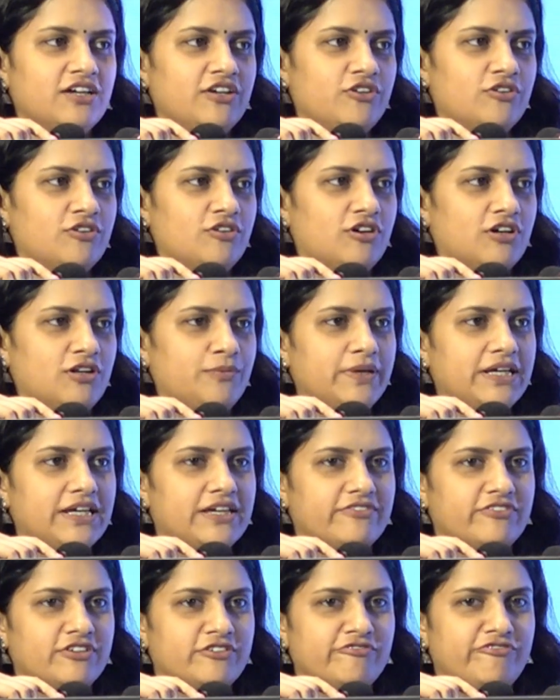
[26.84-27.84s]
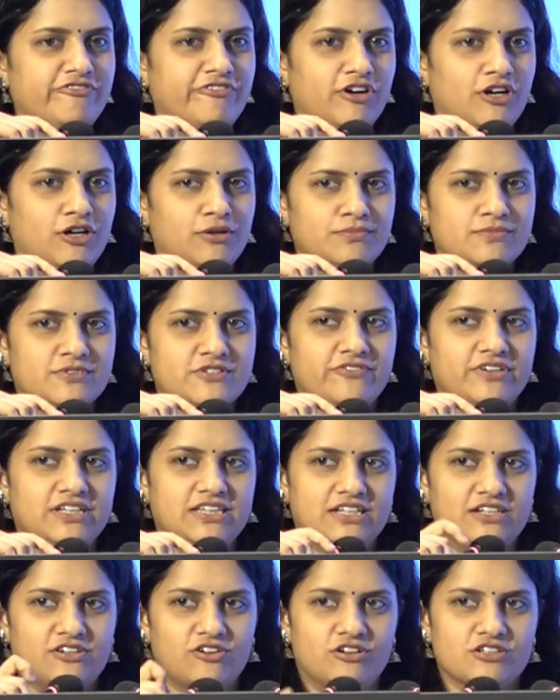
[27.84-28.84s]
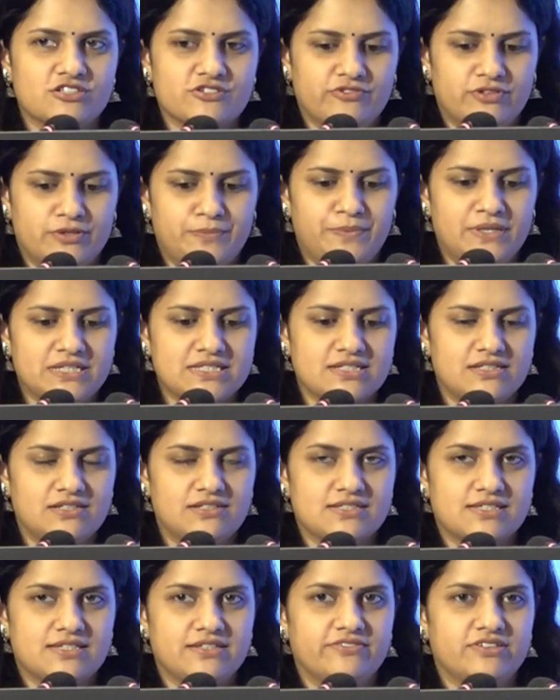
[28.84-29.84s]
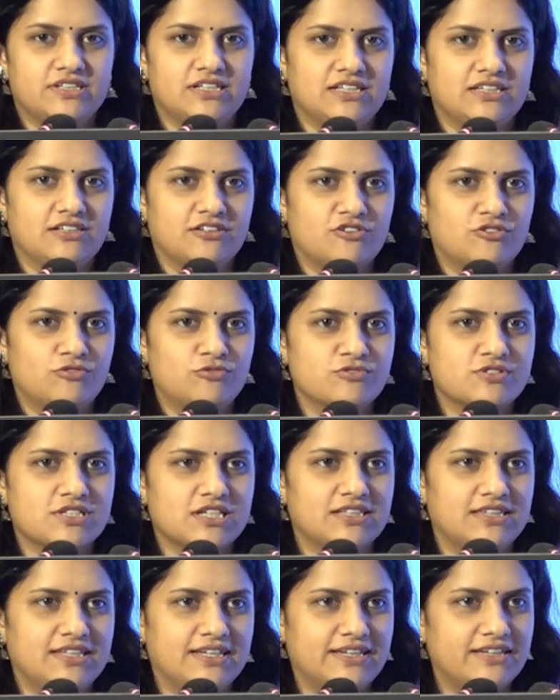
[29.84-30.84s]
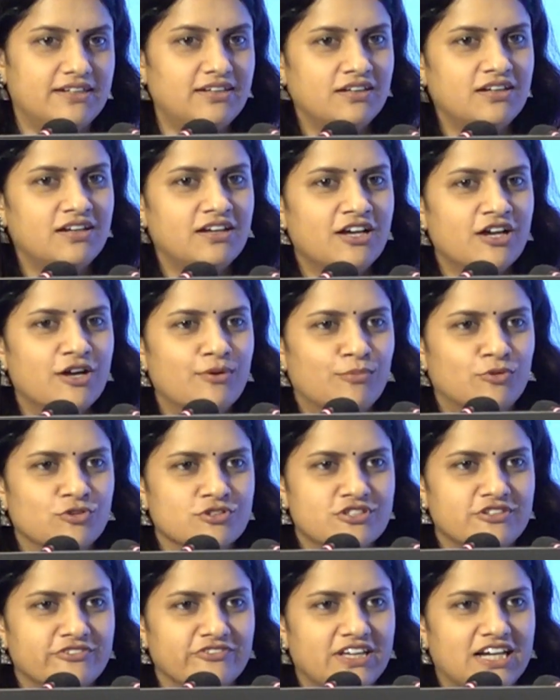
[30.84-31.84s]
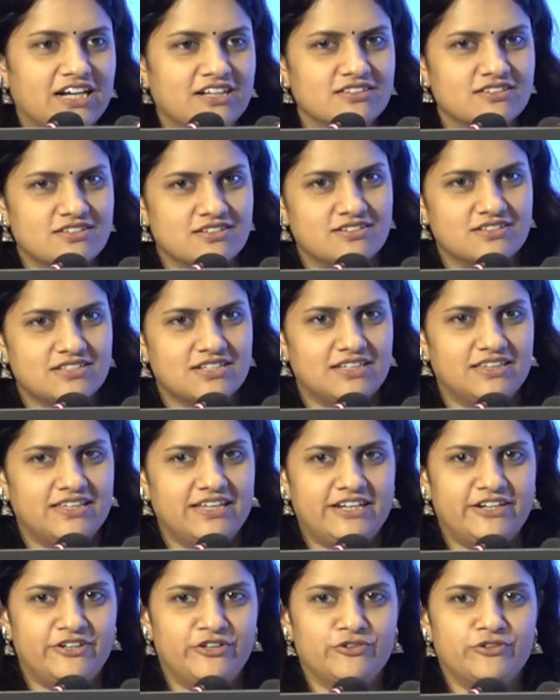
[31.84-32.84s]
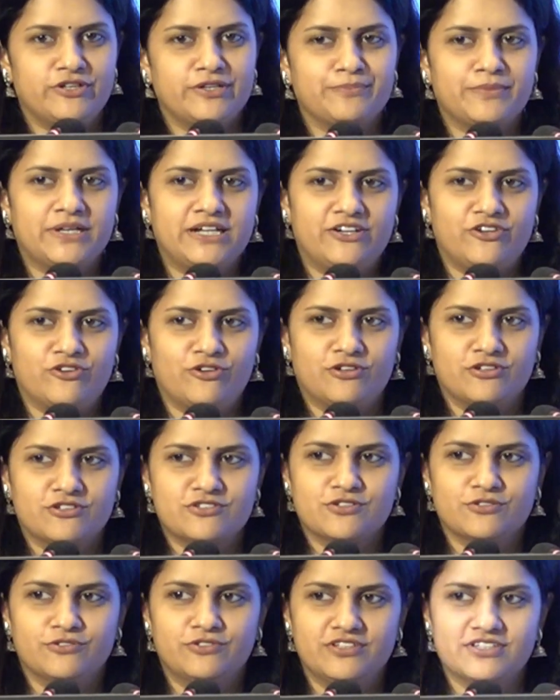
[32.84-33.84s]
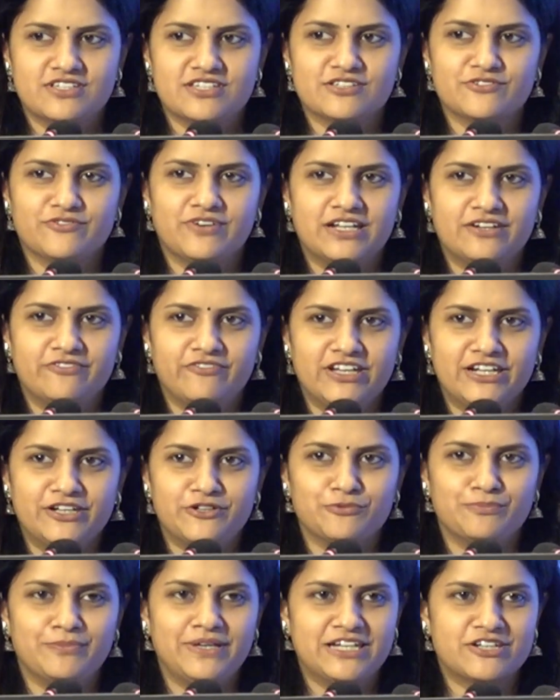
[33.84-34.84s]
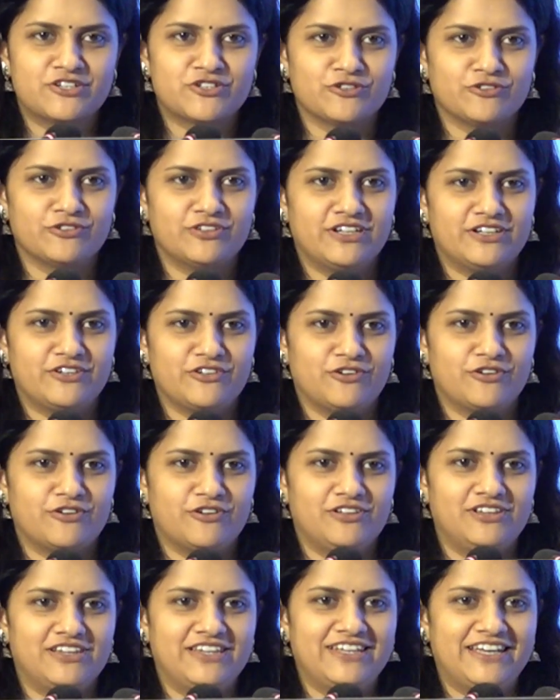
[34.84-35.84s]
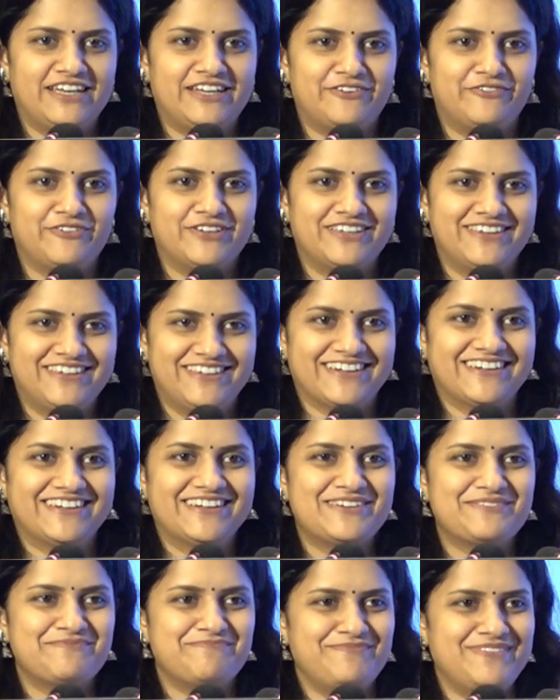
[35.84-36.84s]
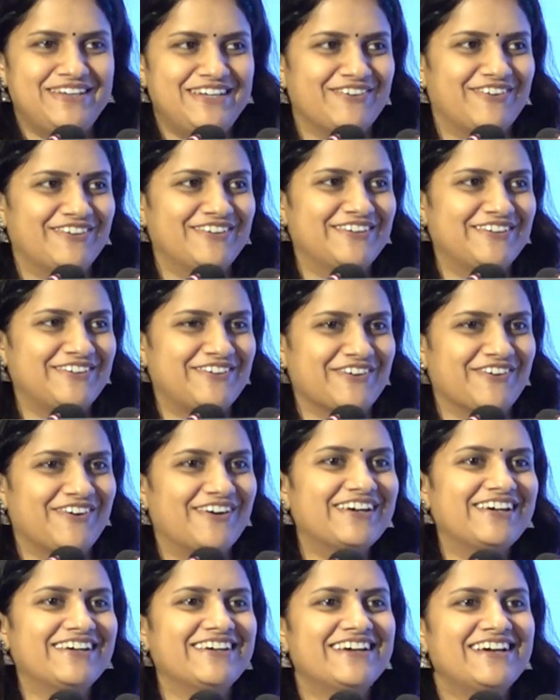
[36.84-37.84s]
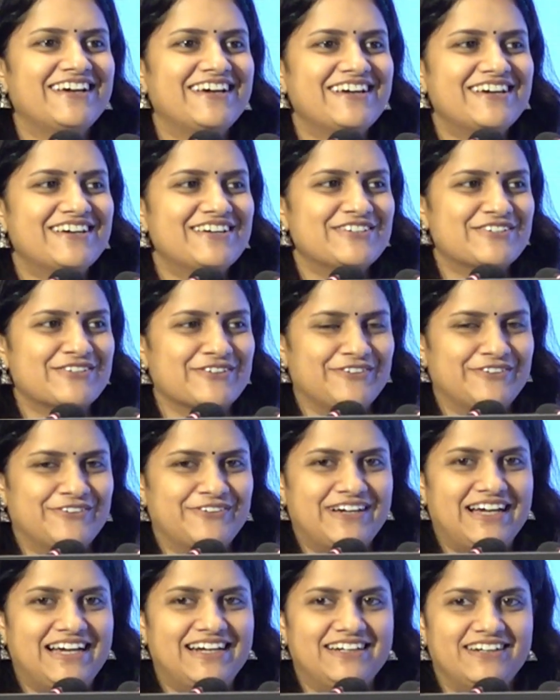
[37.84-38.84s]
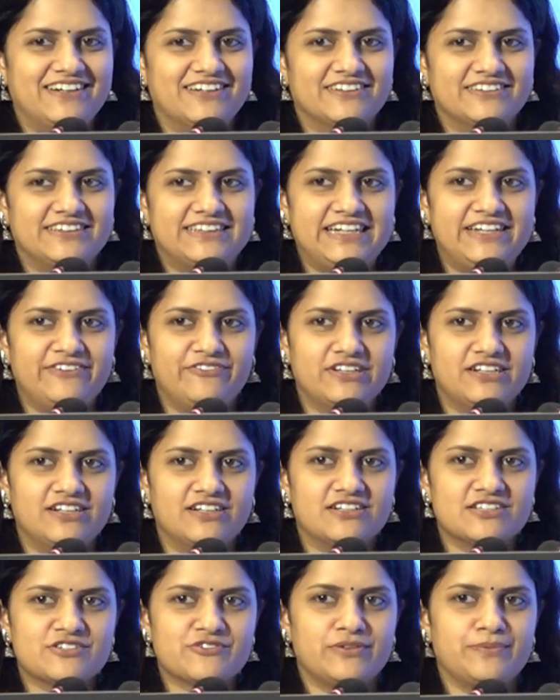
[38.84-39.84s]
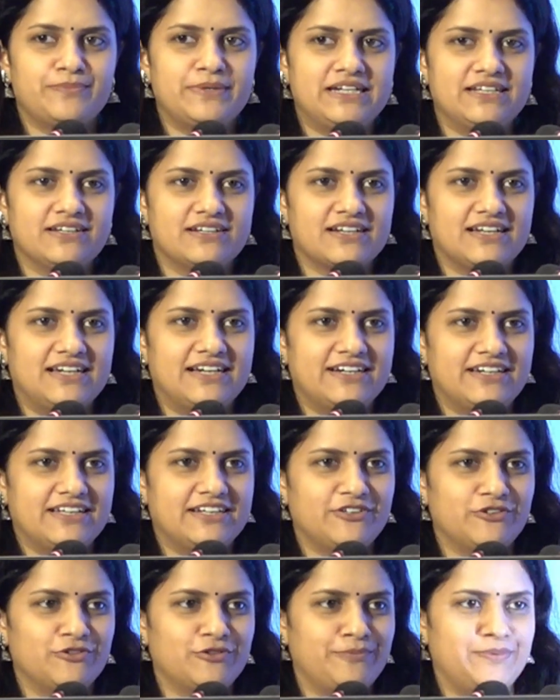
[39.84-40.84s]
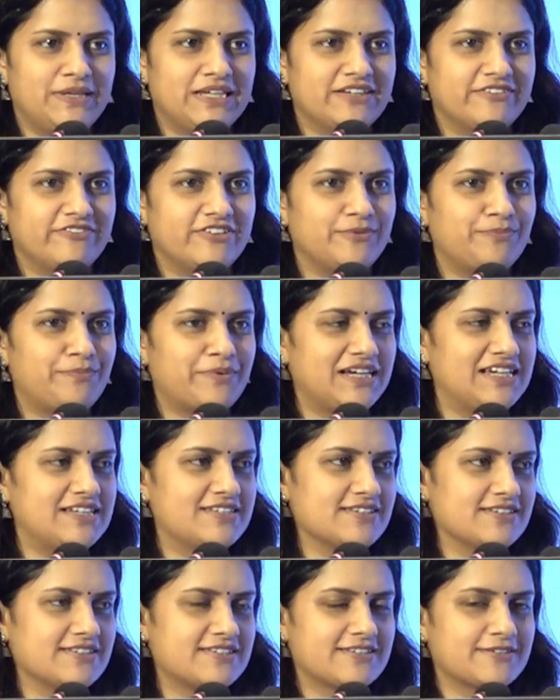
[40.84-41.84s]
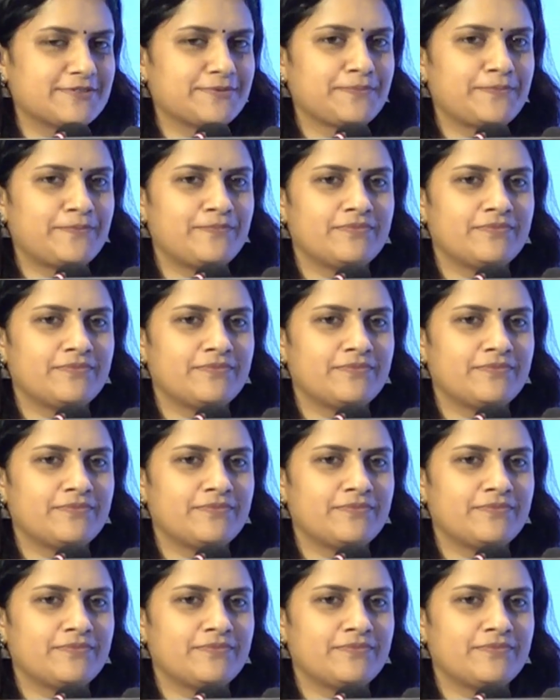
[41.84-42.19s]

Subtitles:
You'll all be given forms where the crossword puzzle is given and the clues are there. Most of the answers are there during my talk. So this is one way to make sure that you're all there with me on the talk. So, and 3 winners will be declared and you'll be given prizes.